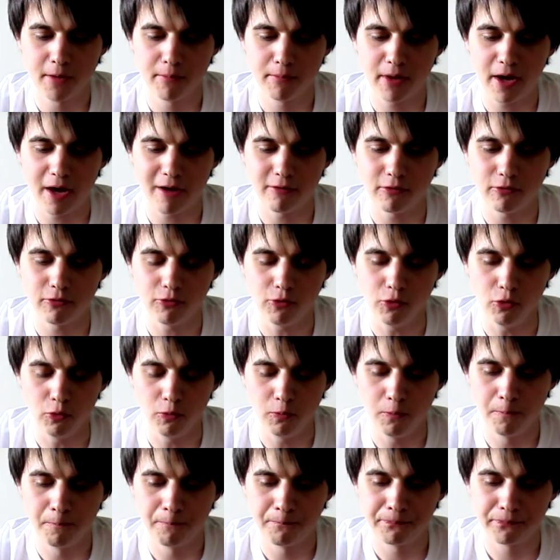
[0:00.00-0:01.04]
powerful
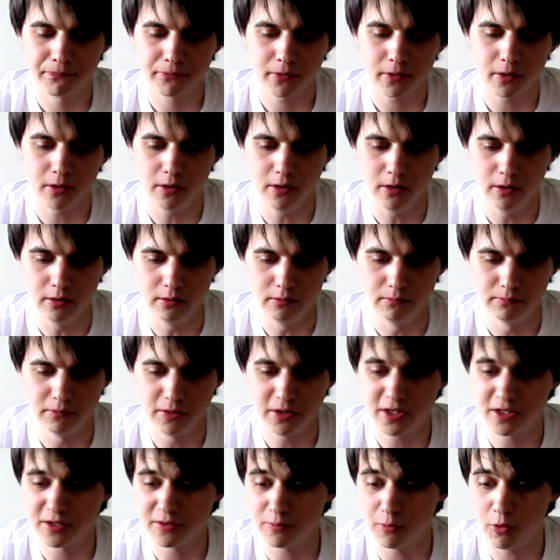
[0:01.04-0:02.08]

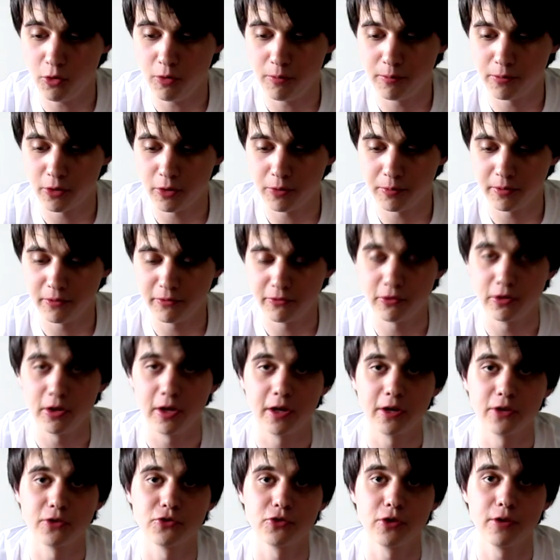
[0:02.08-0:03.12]
This is more appropriate for
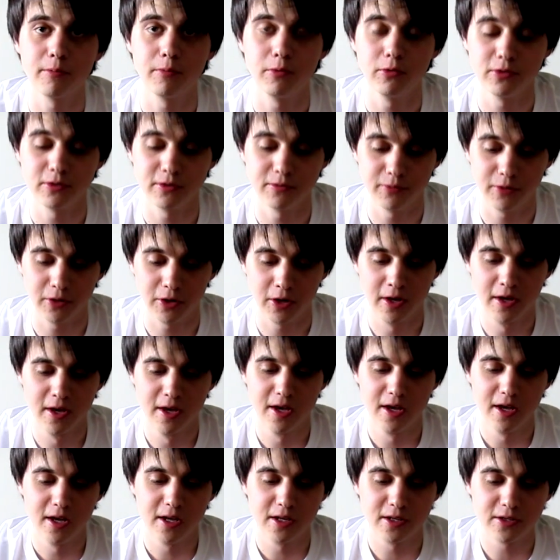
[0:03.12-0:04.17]
like a triple or something.
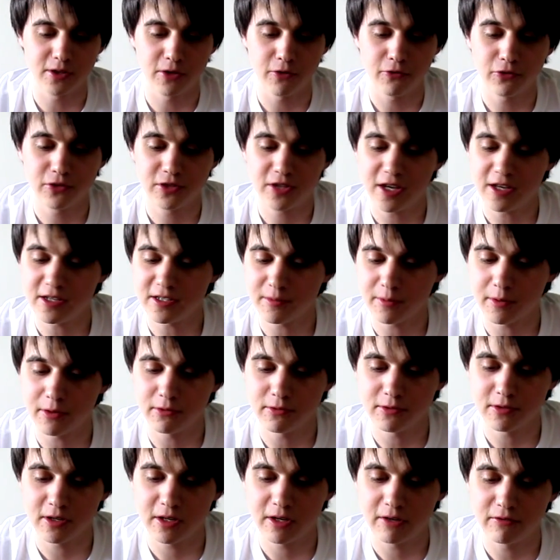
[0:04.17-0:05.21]
So for taste, I'm
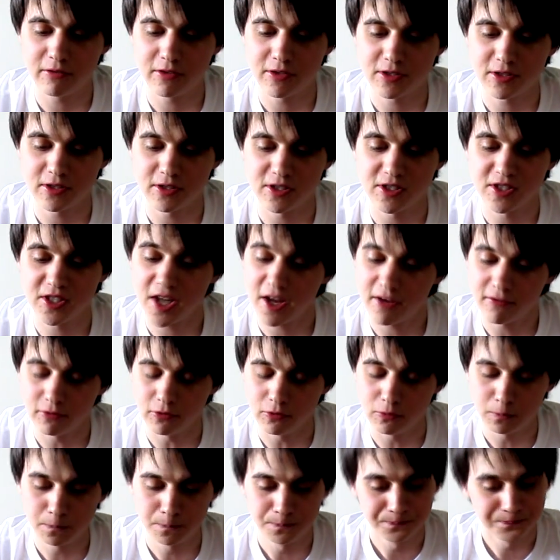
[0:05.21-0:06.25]
going to give this a
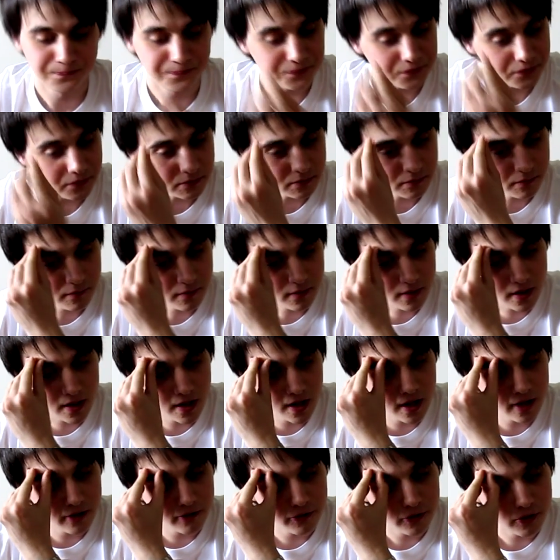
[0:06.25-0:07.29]
7.
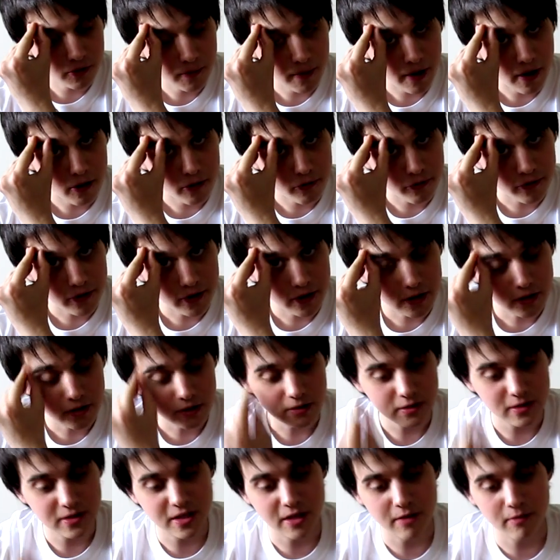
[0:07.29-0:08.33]
And for the
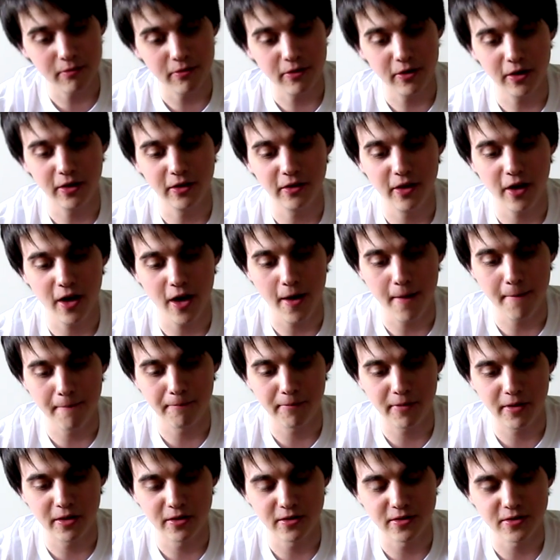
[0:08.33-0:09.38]
mouthfeel, same thing there,
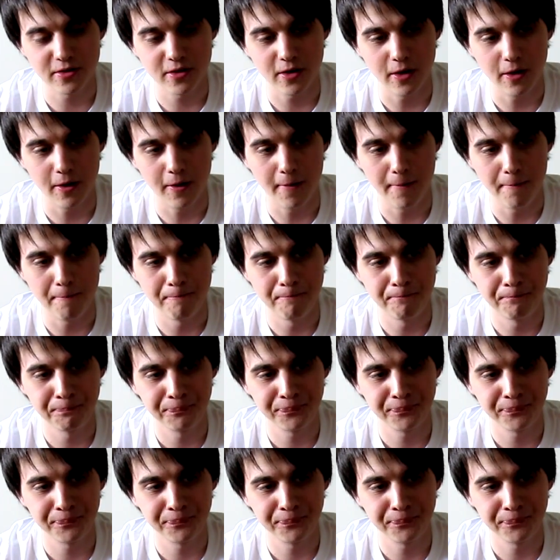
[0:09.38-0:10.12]
because I